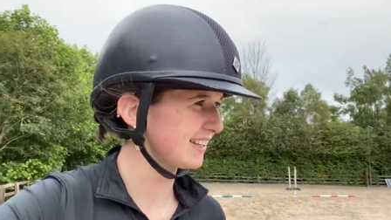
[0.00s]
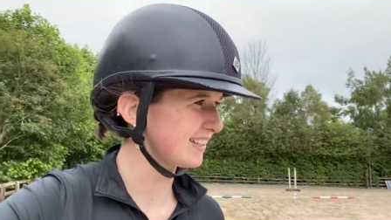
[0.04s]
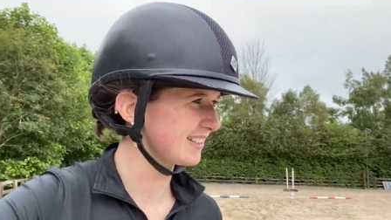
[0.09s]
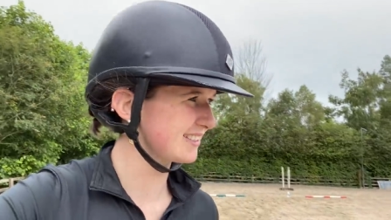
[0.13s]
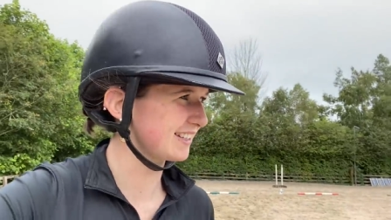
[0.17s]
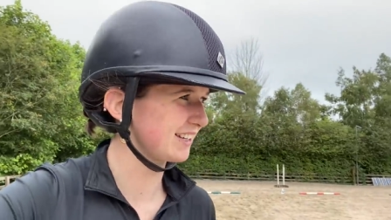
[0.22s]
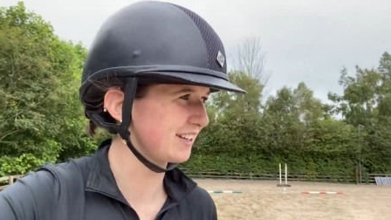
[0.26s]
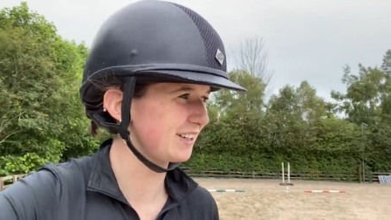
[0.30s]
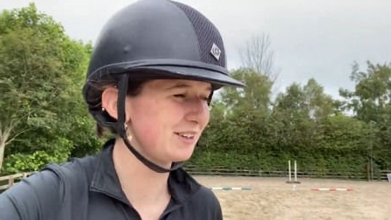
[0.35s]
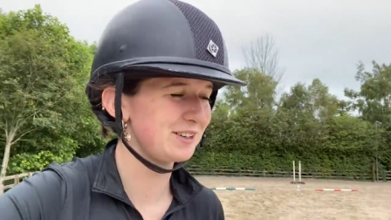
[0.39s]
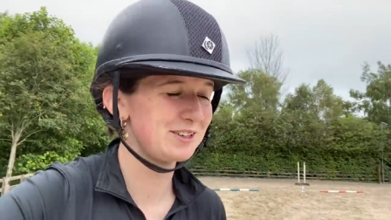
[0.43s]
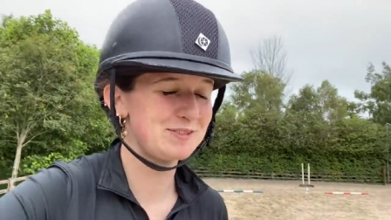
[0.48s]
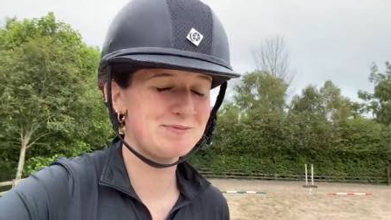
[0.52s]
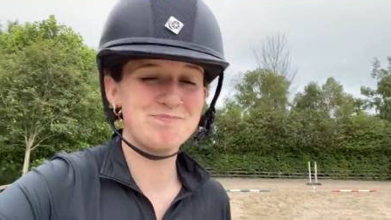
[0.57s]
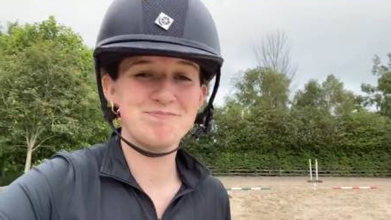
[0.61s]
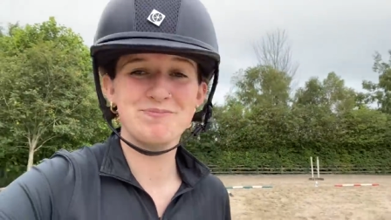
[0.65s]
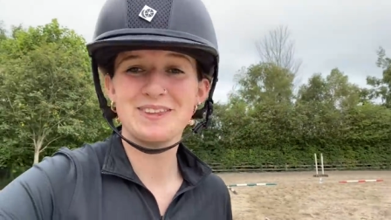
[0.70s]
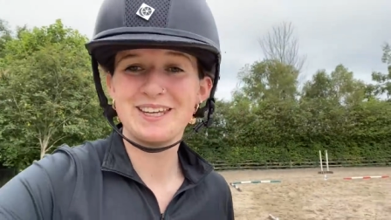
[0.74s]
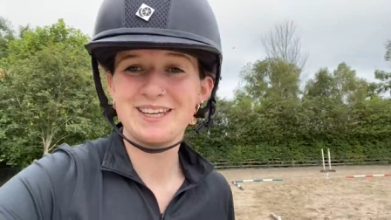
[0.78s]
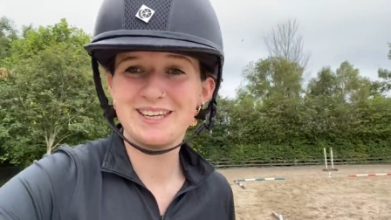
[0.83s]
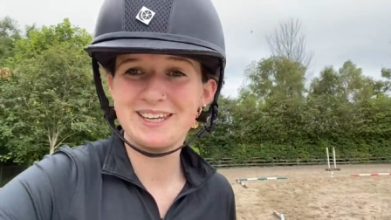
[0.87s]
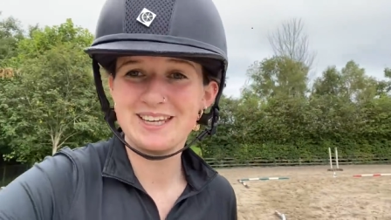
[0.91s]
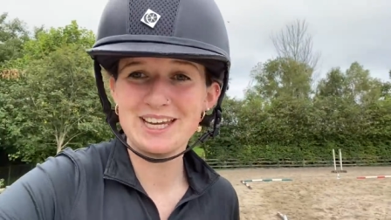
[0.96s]
So
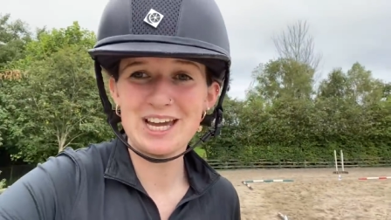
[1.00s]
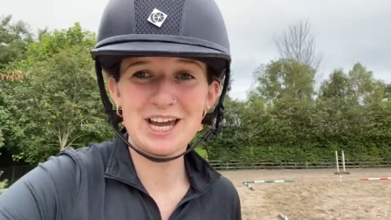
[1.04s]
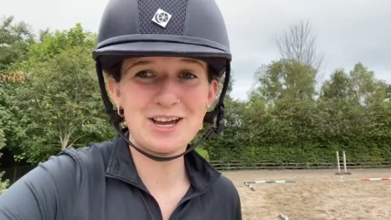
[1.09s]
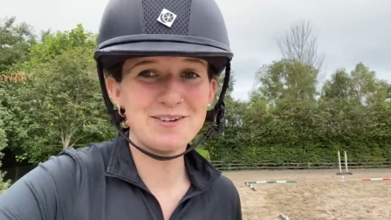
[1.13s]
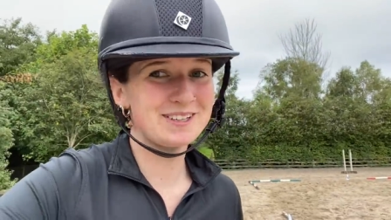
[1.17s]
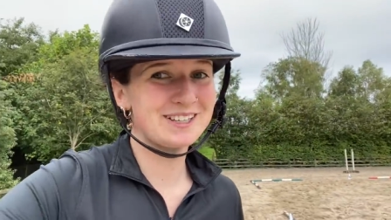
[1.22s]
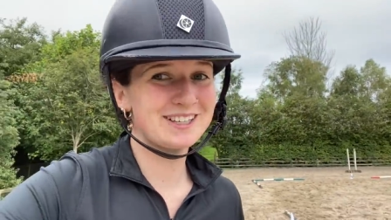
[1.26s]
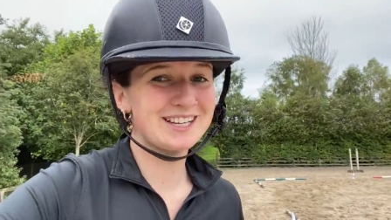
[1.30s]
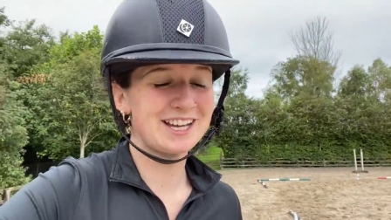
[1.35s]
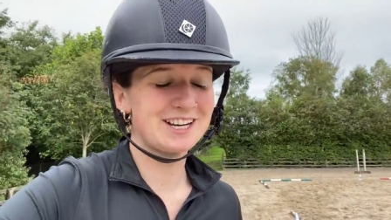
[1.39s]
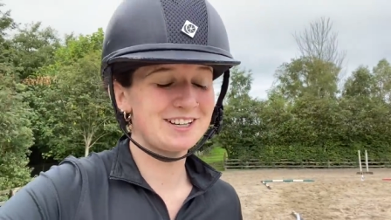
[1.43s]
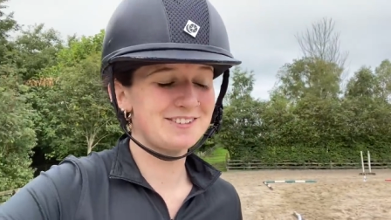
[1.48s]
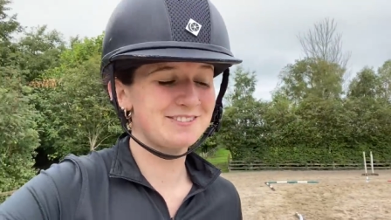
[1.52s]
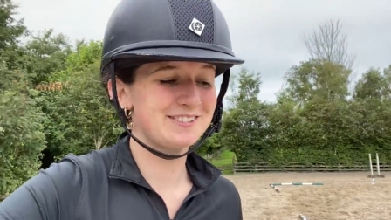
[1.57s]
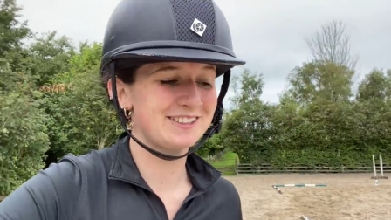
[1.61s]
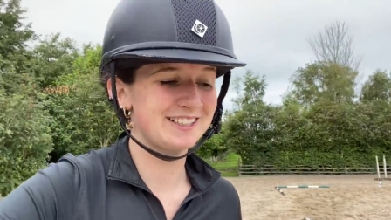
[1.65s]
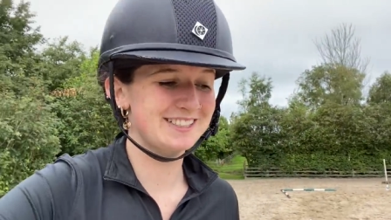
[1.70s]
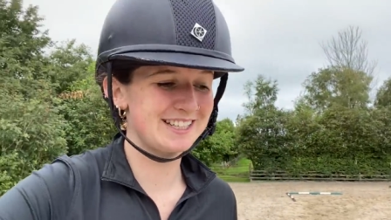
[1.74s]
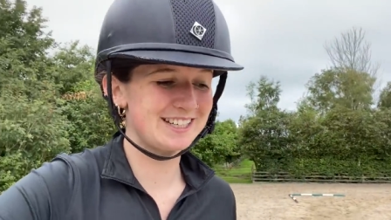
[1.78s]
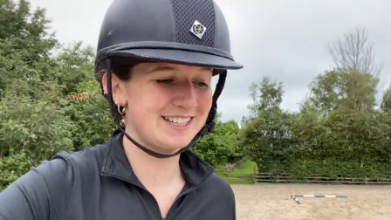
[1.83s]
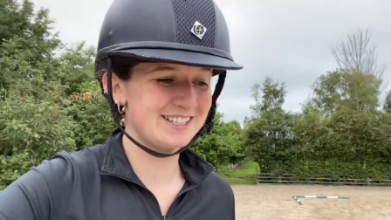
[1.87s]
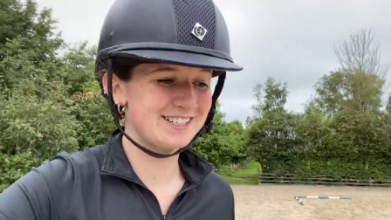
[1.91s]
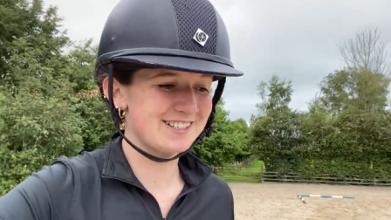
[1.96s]
yeah, it'll be kind of
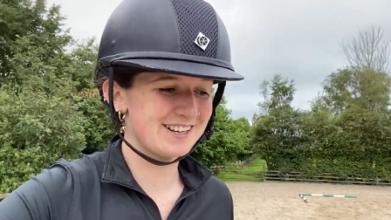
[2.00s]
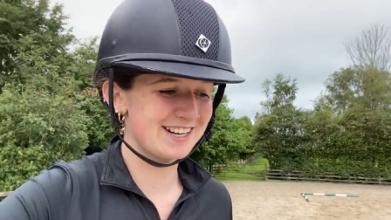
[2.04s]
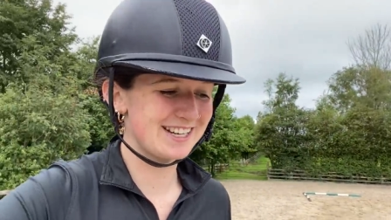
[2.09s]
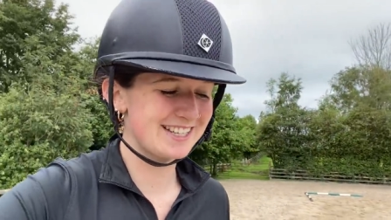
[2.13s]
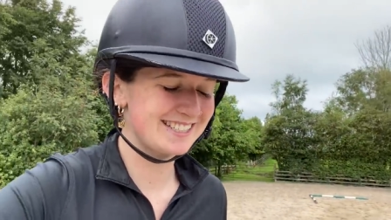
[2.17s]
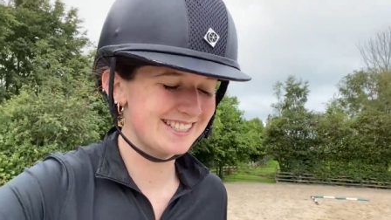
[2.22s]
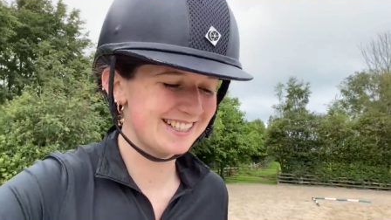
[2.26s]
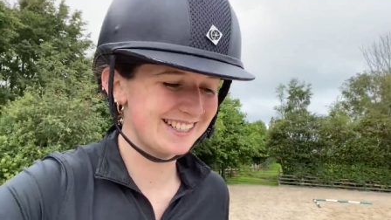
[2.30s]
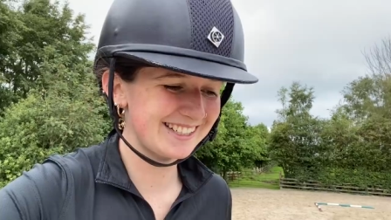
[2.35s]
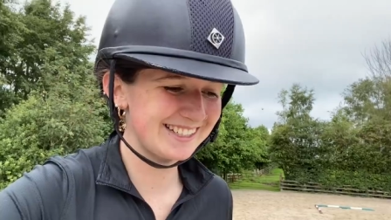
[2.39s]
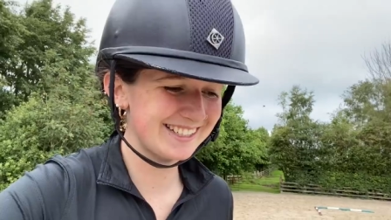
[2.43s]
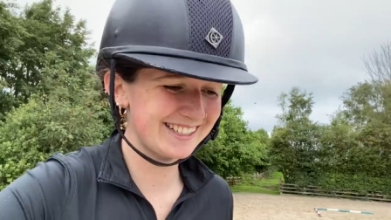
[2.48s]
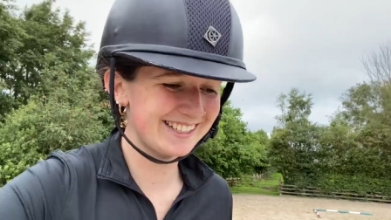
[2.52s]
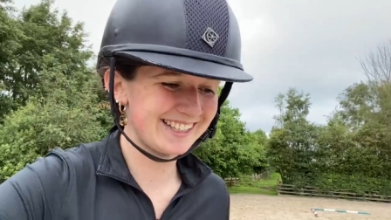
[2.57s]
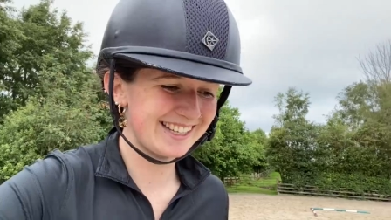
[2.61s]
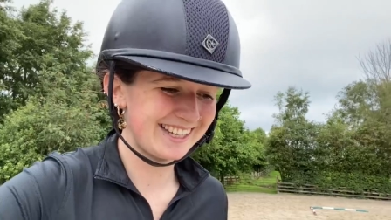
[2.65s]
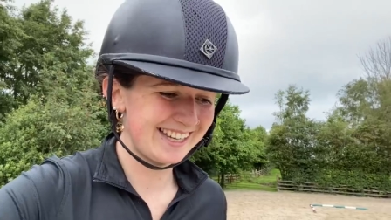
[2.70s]
interesting.